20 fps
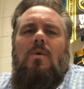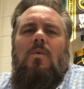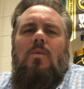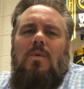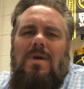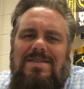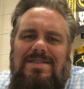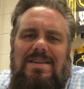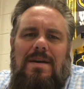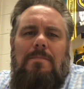
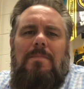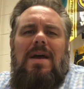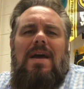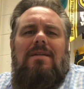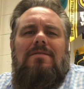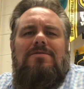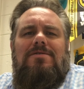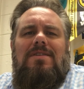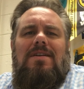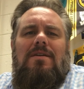What's up,
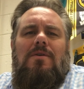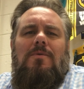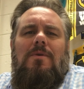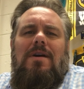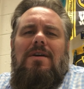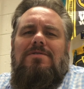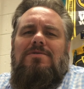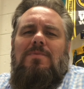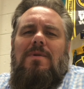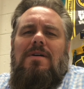anglers and
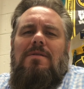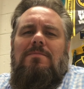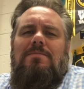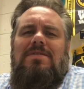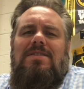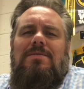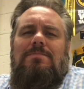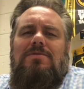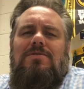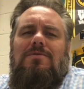aquarists? Welcome
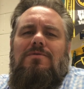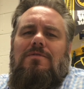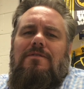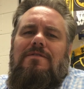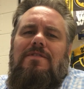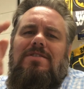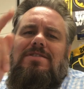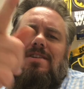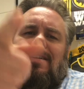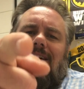to
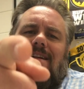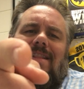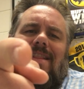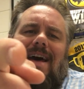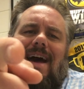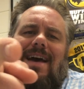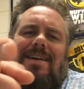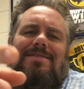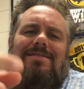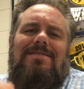TimsSchoolofFish, and
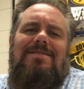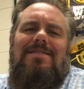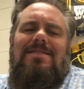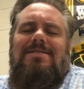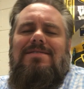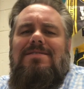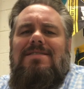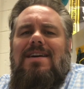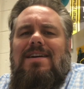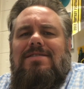class is in
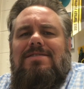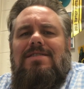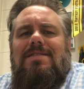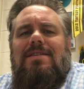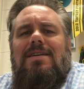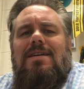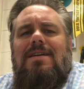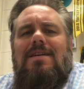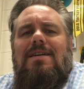session.